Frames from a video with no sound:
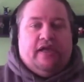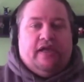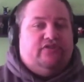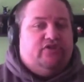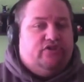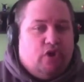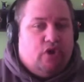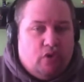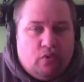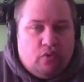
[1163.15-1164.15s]
It's
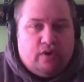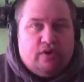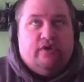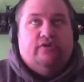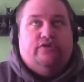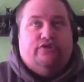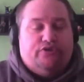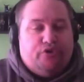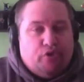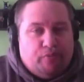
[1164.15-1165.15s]
so
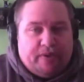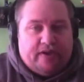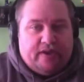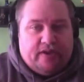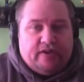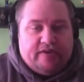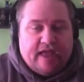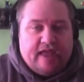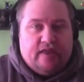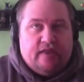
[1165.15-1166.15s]
stupid
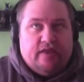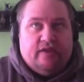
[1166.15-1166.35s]
that